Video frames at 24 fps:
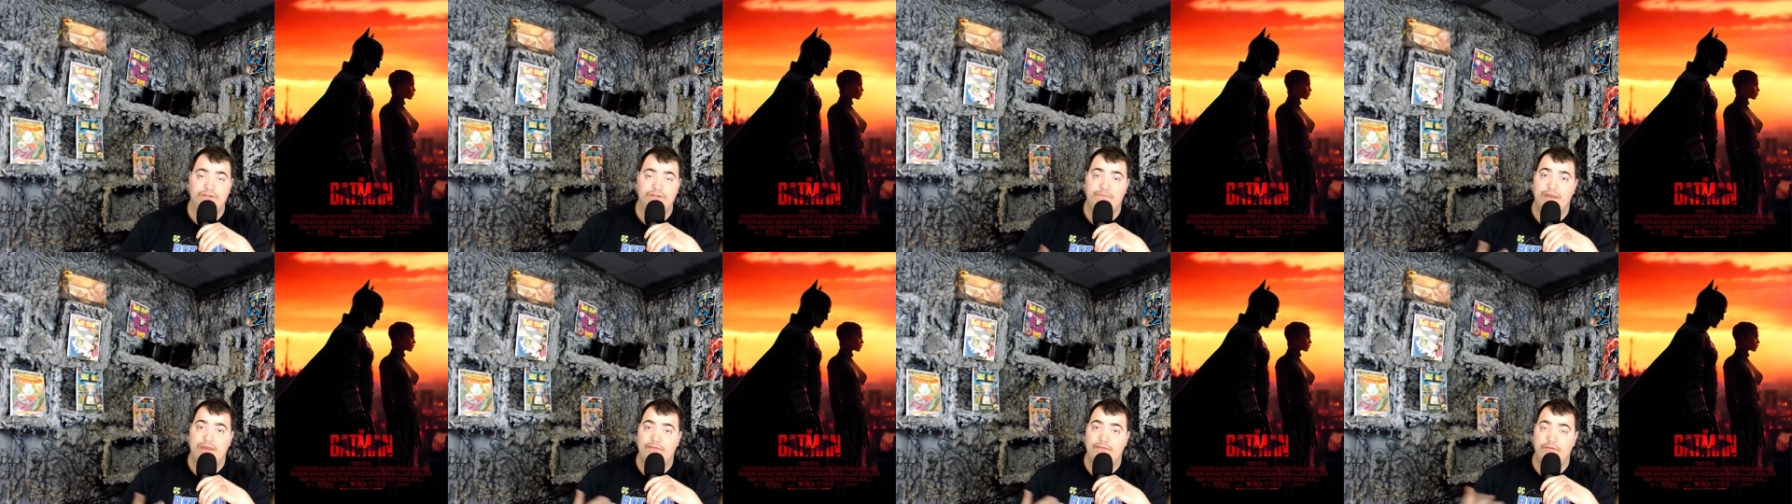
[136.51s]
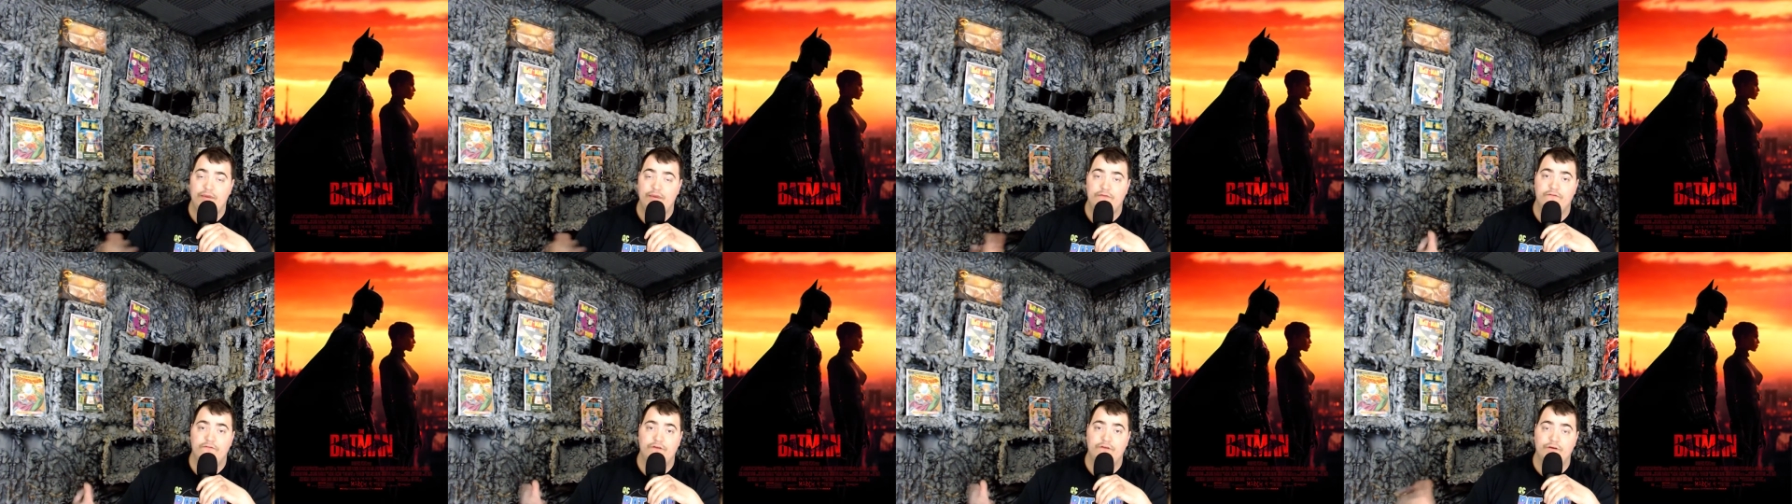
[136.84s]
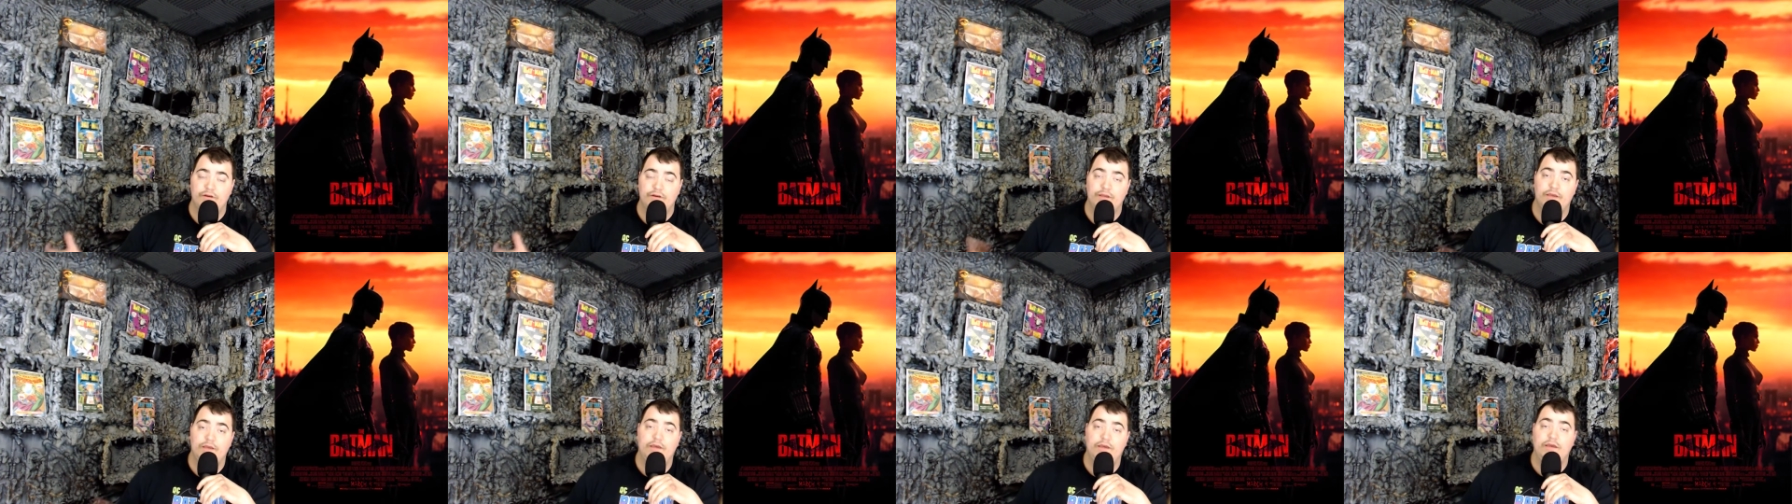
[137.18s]
maybe even
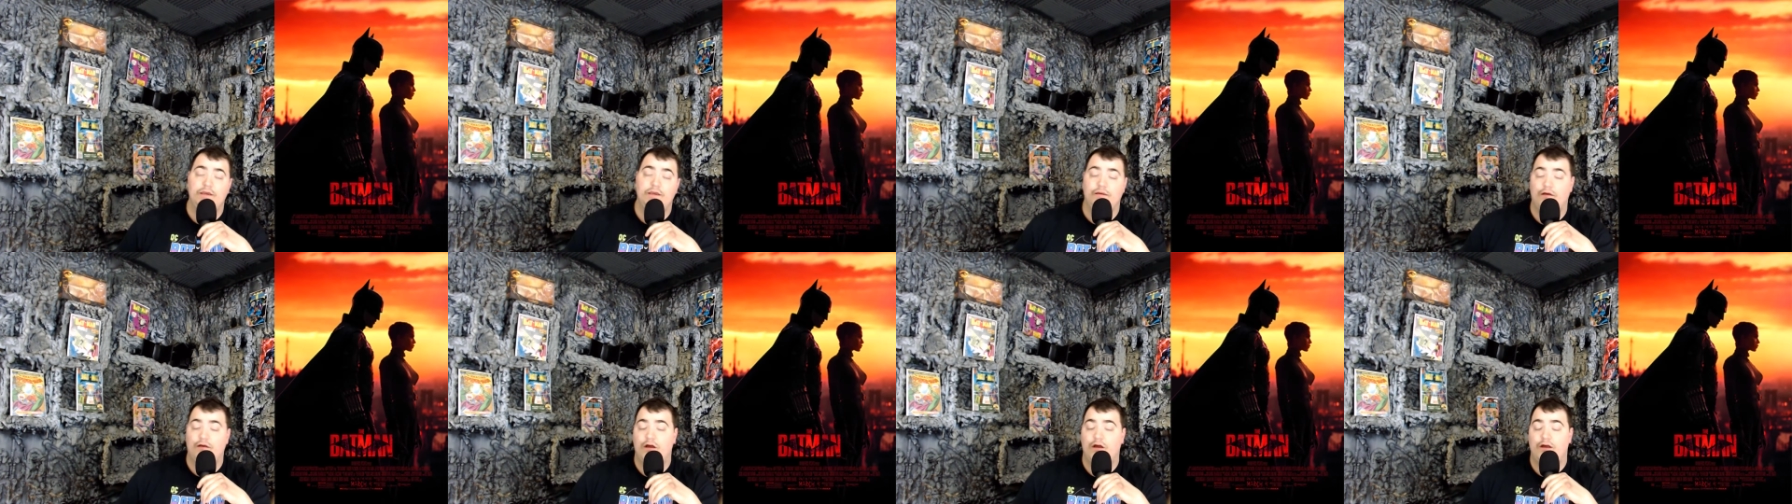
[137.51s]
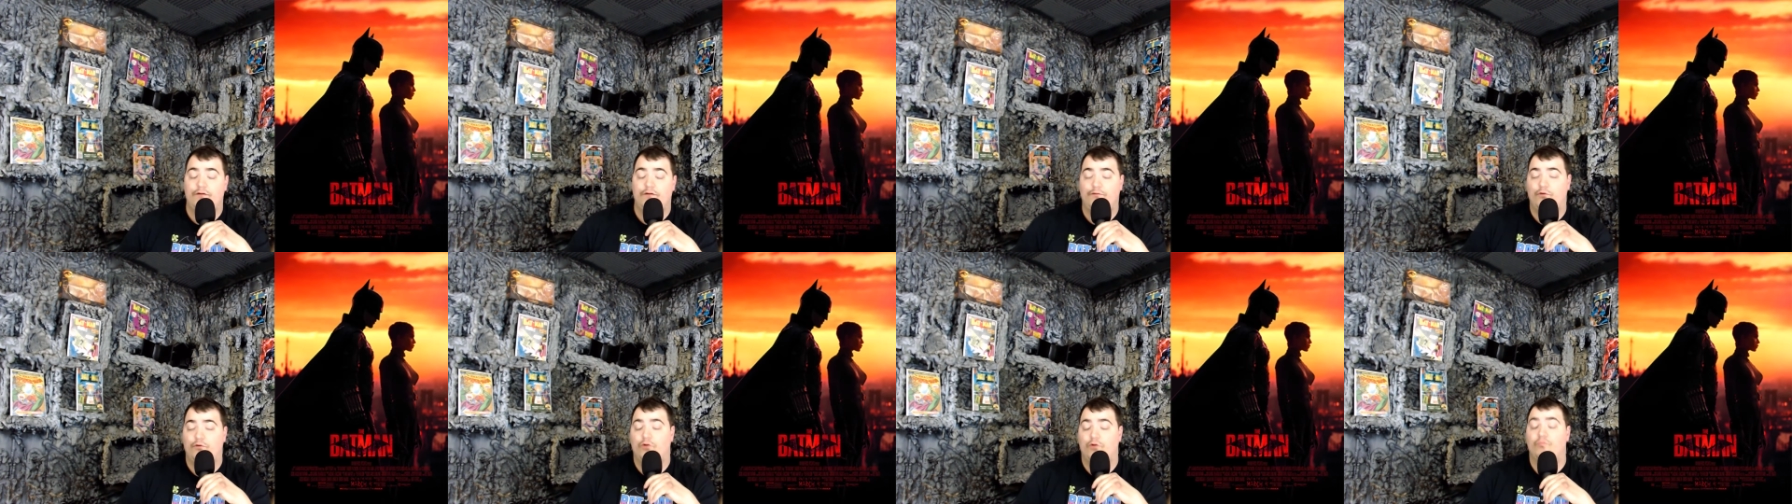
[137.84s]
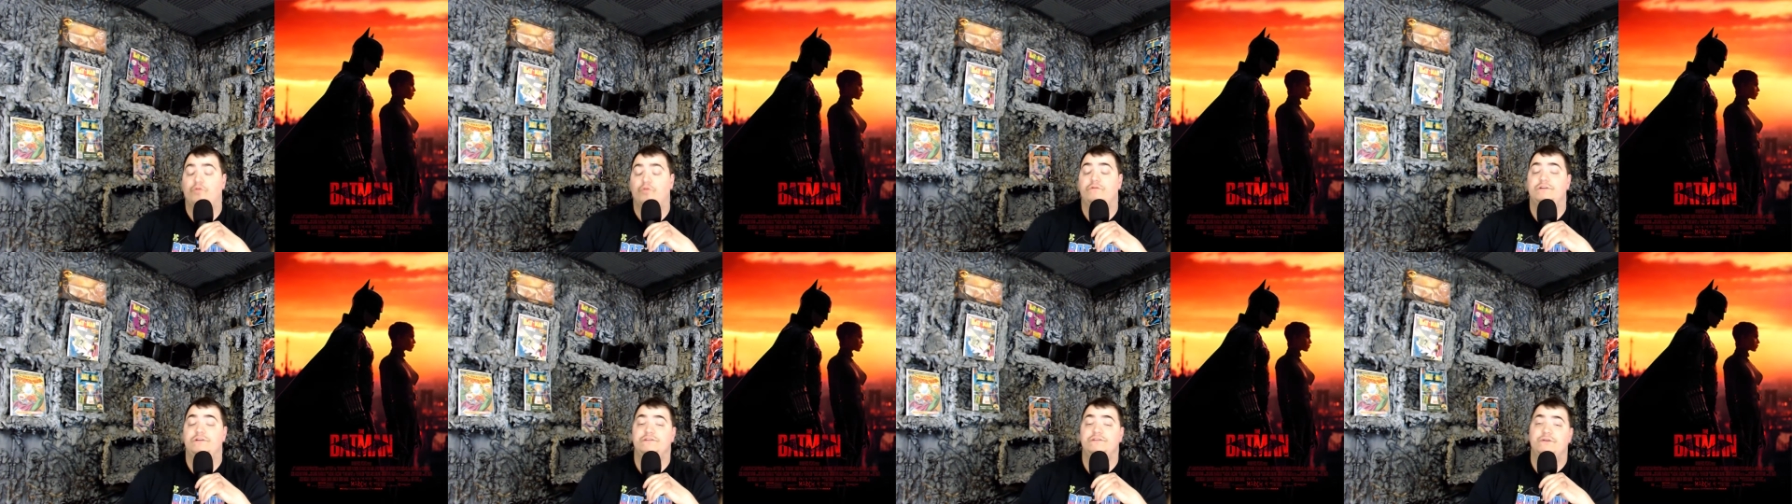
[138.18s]
four
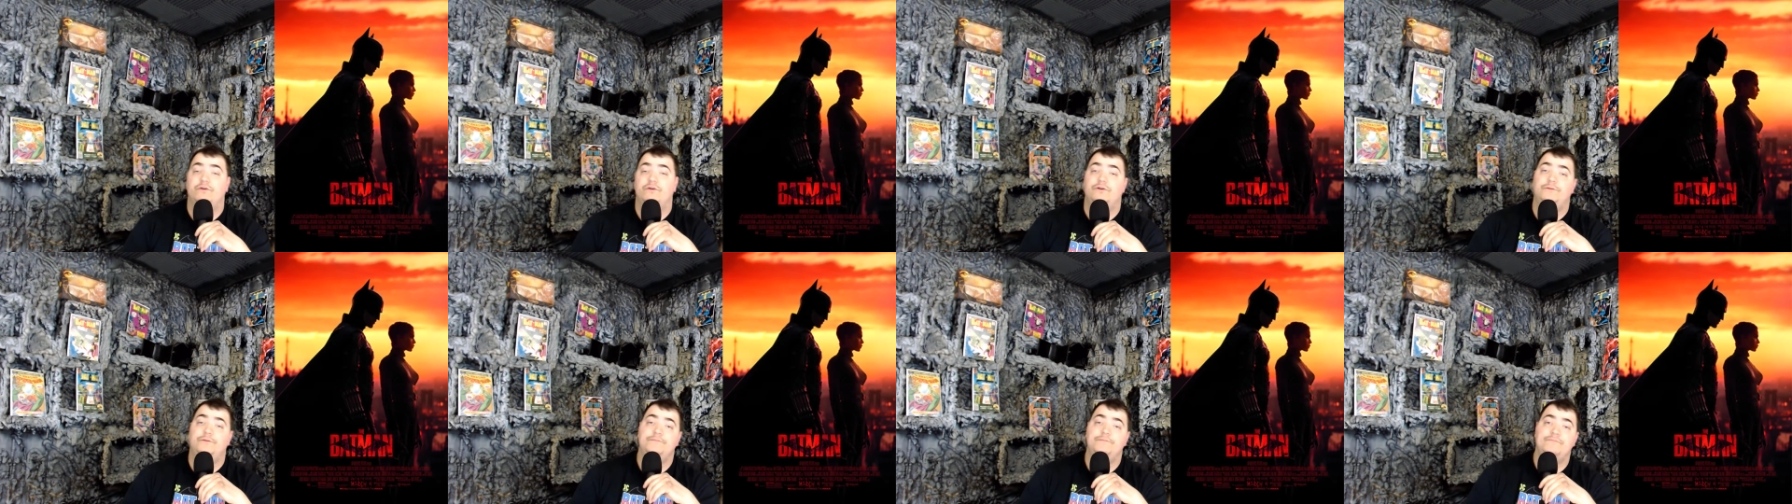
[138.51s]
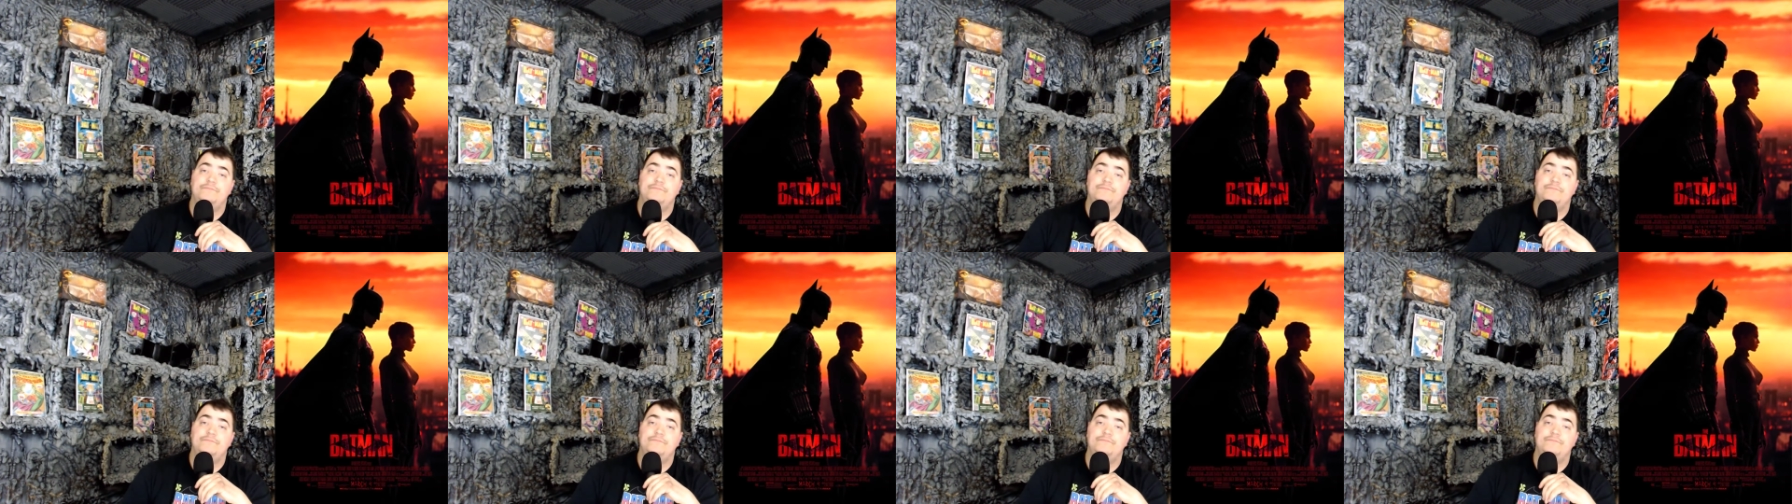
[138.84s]
movies total.